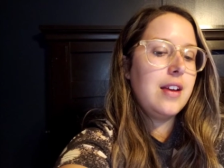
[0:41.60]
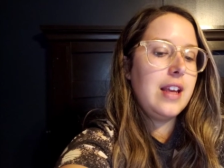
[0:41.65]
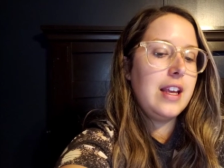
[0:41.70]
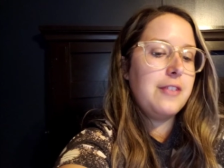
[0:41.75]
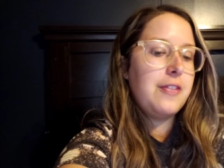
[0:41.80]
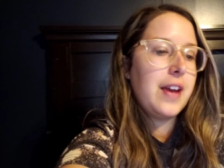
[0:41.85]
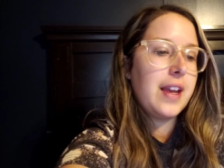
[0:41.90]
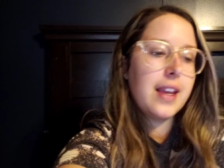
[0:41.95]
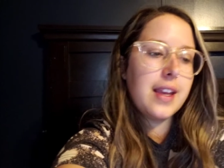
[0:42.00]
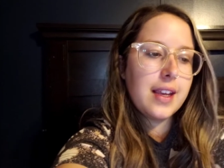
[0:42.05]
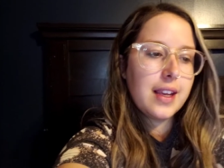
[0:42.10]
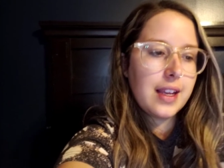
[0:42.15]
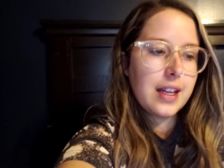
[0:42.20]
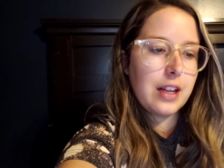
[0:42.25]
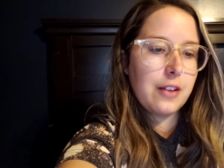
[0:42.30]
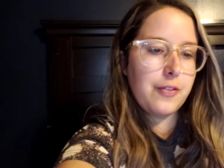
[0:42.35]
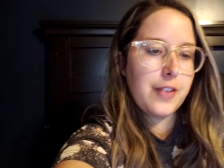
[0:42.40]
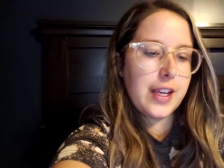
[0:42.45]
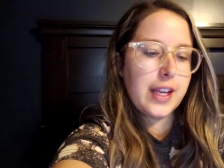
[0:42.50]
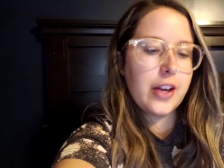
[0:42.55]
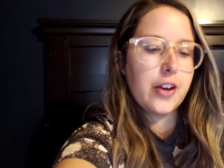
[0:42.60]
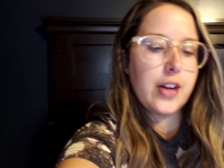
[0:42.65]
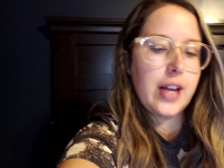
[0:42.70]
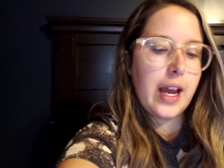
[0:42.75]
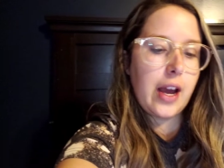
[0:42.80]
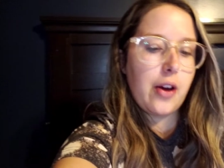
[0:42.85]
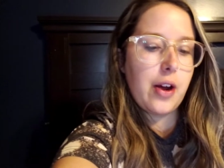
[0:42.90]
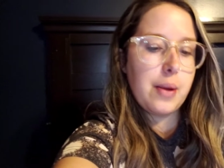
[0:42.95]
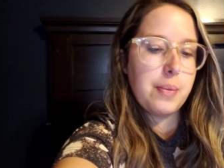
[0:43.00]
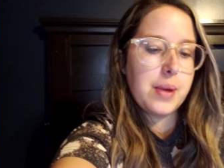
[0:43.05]
if I can get it figured
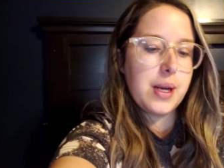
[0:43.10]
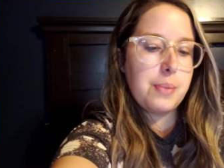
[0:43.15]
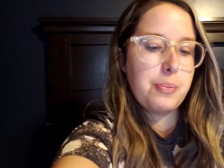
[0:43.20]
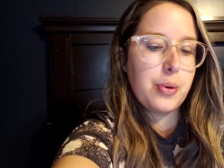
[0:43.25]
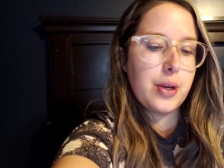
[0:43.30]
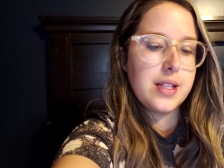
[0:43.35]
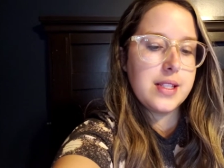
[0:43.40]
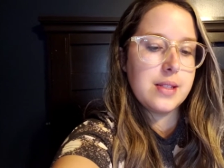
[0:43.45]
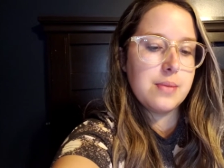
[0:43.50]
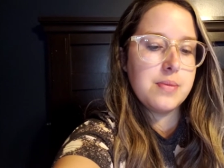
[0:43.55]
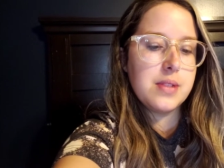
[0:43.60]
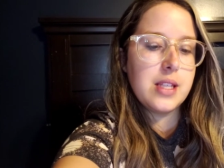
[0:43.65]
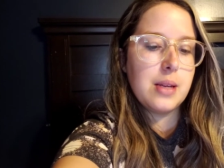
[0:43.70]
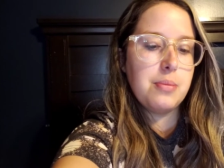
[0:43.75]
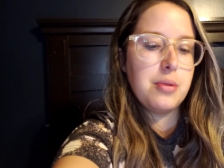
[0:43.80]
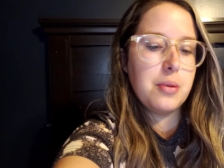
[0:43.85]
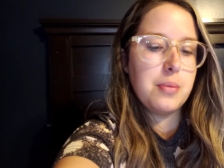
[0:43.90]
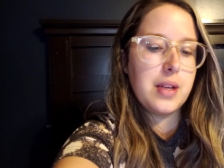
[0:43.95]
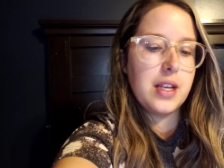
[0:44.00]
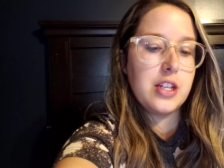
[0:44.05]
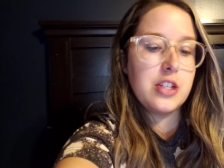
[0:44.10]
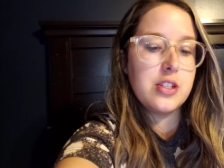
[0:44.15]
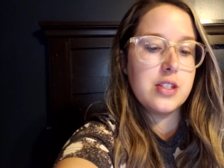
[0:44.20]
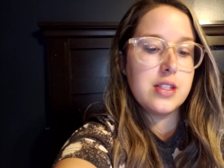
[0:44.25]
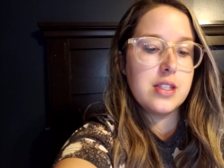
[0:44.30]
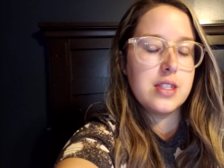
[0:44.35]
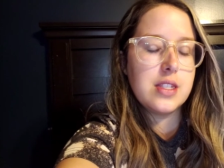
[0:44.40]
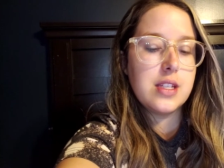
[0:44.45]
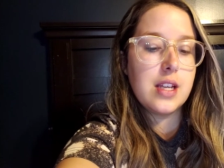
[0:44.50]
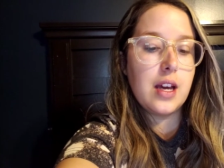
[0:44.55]
out, I'm going to print some
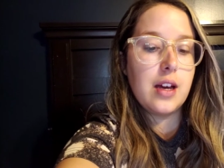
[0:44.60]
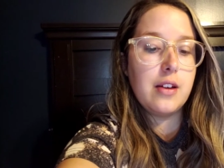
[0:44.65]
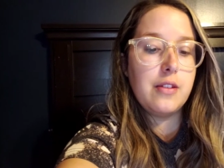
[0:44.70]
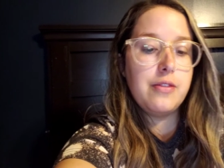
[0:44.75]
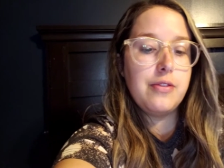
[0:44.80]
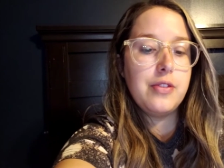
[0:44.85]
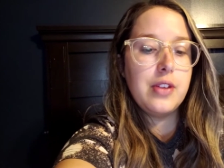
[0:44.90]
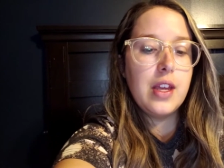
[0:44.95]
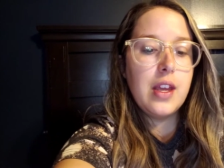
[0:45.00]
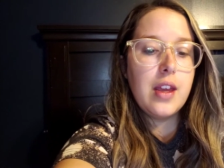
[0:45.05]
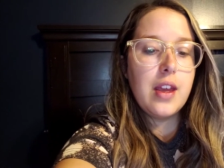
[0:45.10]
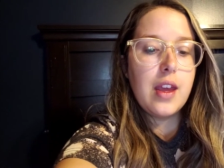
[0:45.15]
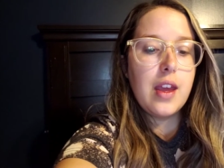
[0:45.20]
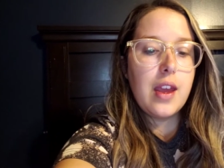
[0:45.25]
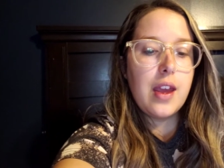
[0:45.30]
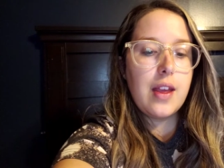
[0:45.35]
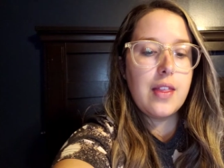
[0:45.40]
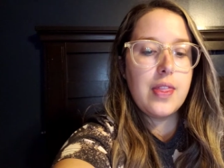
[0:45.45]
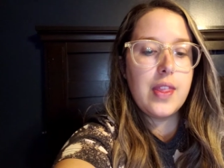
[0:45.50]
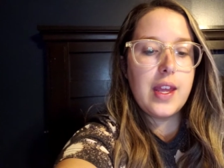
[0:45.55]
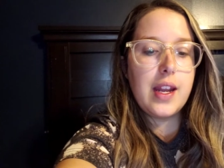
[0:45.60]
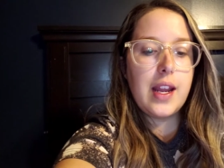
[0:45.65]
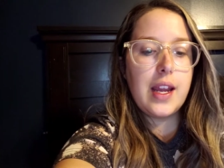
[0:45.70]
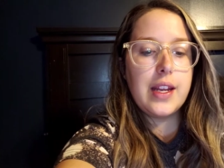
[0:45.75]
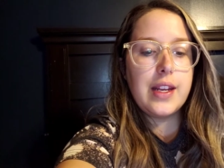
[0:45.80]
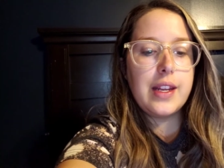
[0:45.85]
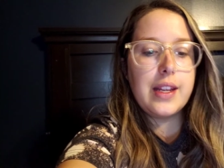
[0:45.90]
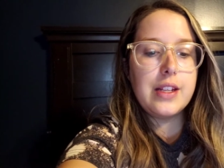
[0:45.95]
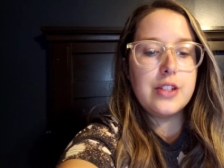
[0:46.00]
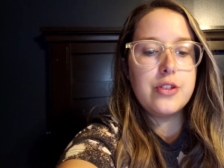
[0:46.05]
sublimation stuff. And then
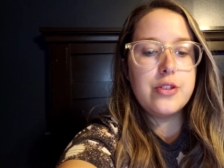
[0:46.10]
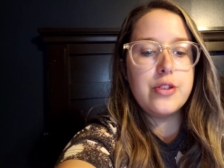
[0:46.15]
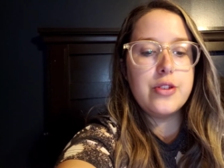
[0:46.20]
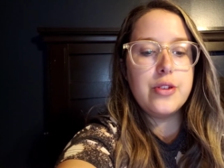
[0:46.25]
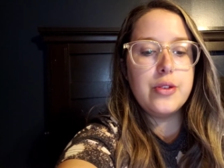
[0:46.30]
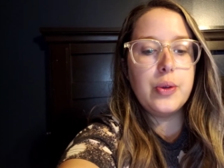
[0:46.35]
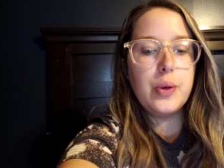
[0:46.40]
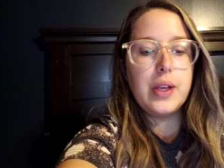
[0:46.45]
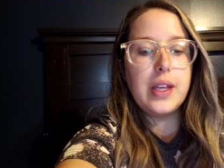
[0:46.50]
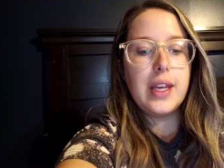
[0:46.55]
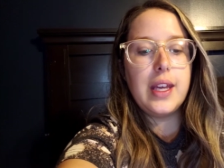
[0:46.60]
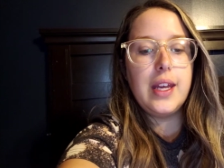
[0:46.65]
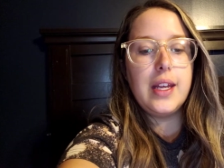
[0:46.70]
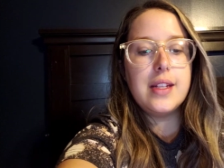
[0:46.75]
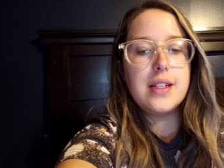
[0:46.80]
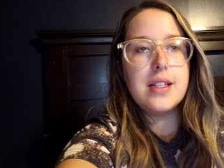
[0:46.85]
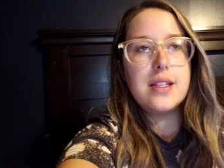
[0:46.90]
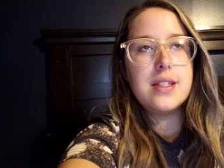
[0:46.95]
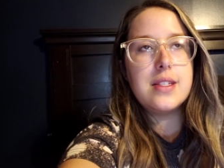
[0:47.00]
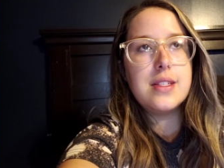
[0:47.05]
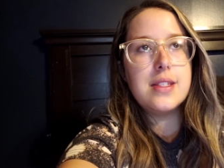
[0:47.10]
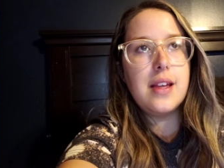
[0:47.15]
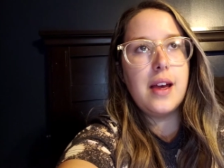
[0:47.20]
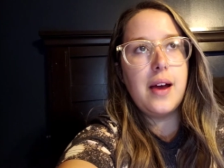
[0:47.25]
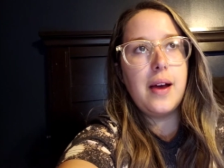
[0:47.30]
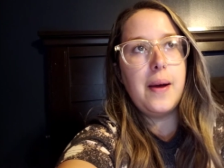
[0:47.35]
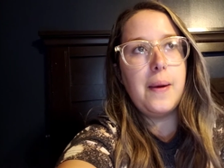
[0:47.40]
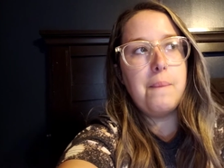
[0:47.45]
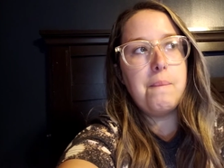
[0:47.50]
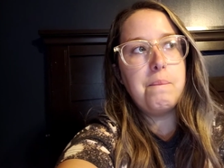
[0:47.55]
I need to get
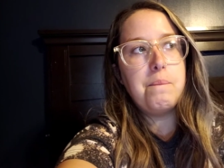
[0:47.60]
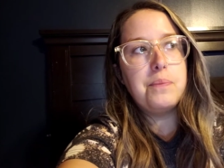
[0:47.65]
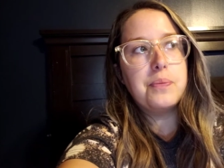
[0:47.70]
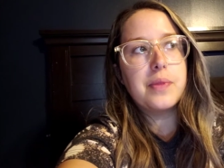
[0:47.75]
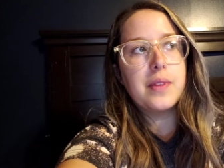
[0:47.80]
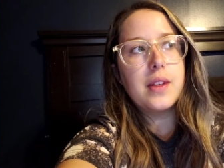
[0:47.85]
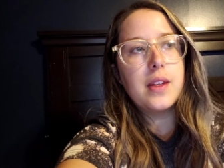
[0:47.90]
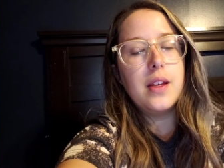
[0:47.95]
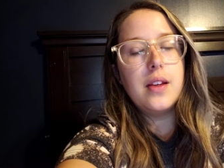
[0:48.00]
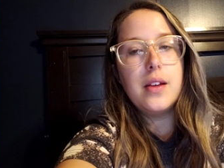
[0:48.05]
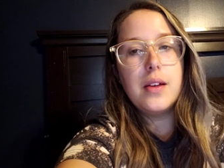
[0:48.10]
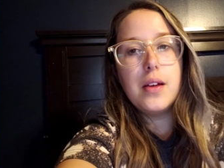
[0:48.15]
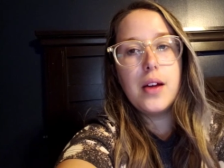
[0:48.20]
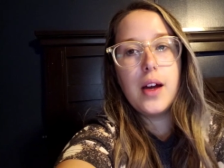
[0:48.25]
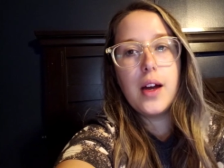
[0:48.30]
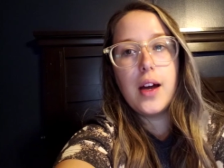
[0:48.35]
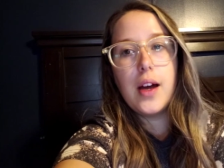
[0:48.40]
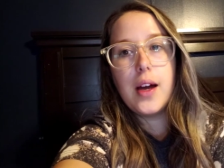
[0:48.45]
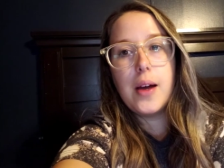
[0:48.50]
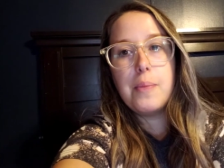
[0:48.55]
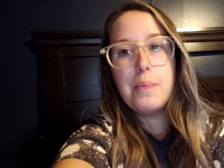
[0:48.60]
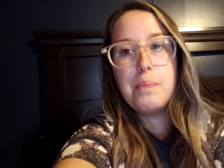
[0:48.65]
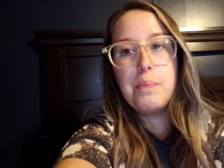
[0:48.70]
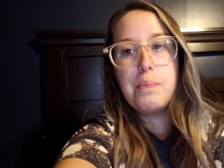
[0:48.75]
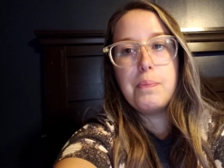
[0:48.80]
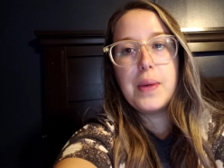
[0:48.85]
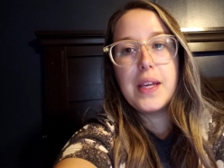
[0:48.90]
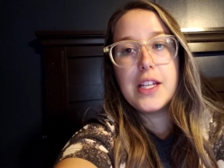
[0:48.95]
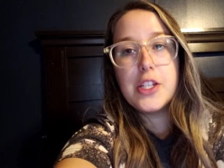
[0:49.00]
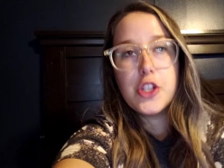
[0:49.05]
some uh,
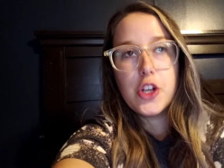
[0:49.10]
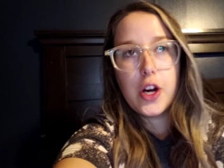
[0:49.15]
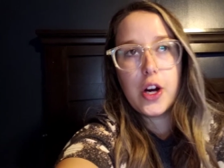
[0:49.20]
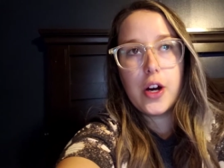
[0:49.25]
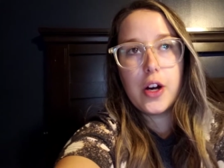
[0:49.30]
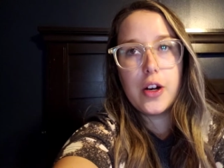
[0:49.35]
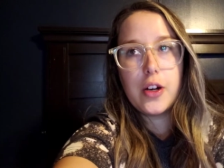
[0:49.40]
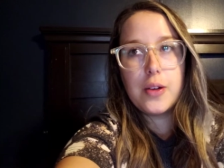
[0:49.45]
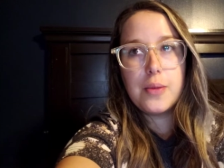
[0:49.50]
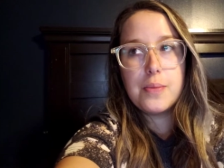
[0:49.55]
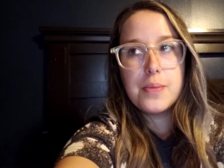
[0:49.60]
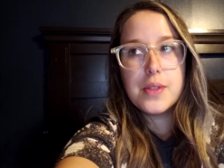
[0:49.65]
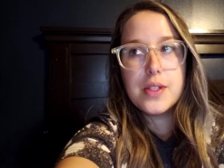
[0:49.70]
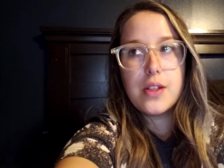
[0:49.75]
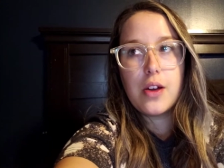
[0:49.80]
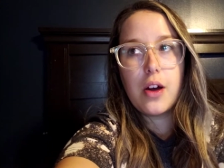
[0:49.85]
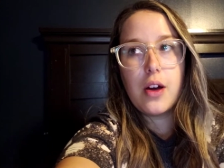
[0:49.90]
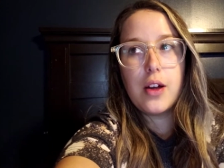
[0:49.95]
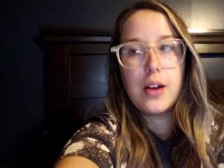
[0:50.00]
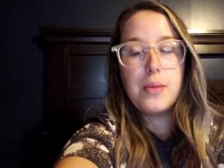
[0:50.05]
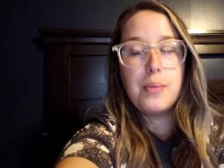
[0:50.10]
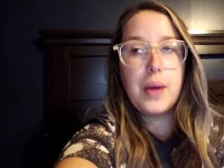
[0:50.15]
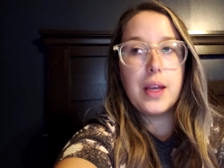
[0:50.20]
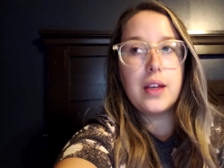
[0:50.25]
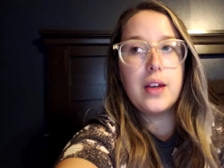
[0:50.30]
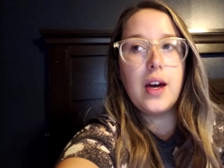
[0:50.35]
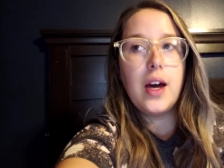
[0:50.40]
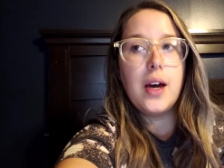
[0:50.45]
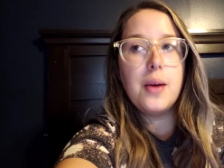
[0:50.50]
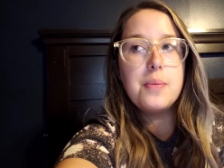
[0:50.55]
bee charms on
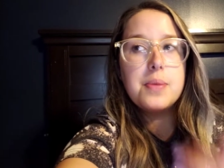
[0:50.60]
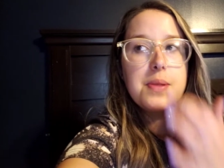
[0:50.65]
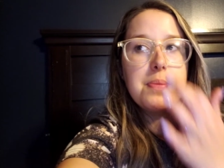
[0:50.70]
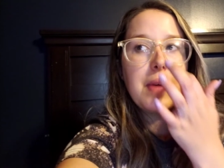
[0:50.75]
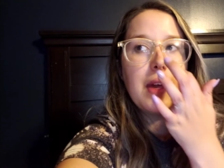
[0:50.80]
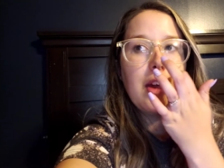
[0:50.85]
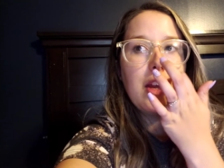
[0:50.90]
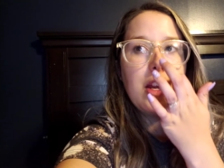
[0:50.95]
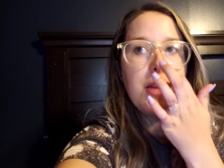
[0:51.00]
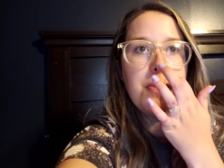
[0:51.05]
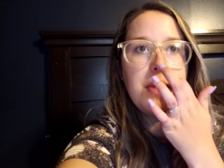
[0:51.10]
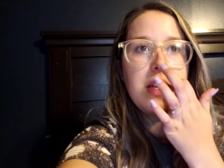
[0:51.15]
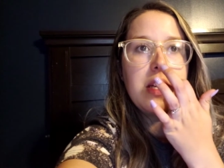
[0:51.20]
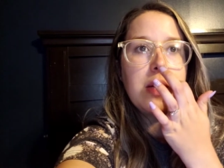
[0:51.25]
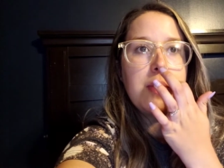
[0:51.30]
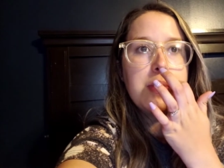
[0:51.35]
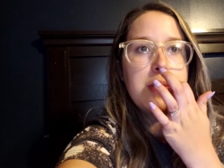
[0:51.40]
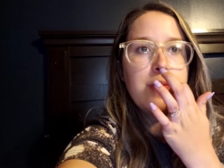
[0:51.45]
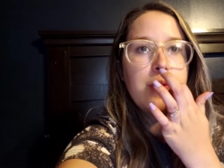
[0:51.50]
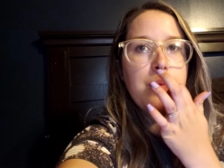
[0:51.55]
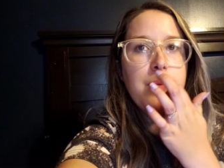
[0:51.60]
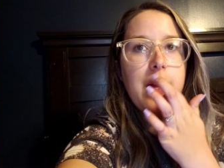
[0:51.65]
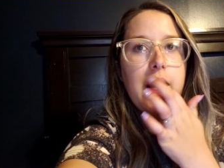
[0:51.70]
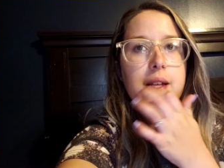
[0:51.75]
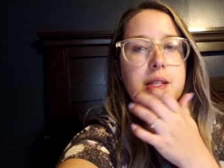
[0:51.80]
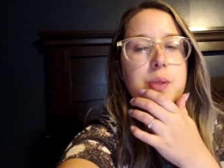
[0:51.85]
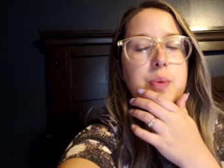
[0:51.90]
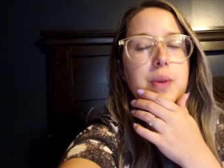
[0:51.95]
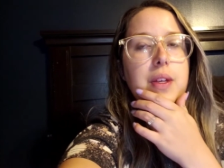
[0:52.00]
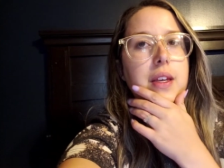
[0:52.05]
my cups, my honeybee cups from
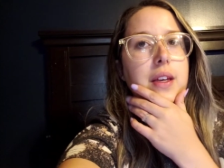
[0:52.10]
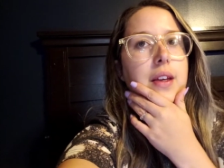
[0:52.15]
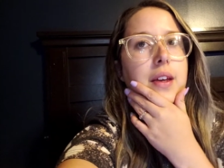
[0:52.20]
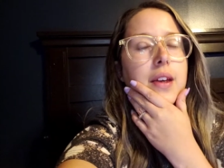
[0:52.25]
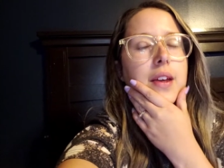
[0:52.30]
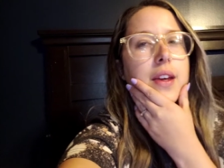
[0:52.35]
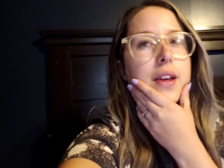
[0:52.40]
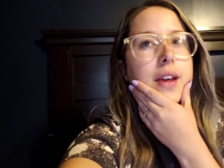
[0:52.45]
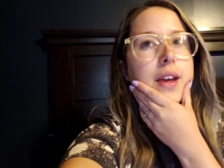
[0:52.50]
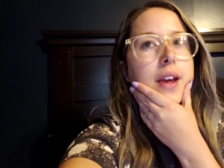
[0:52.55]
last week.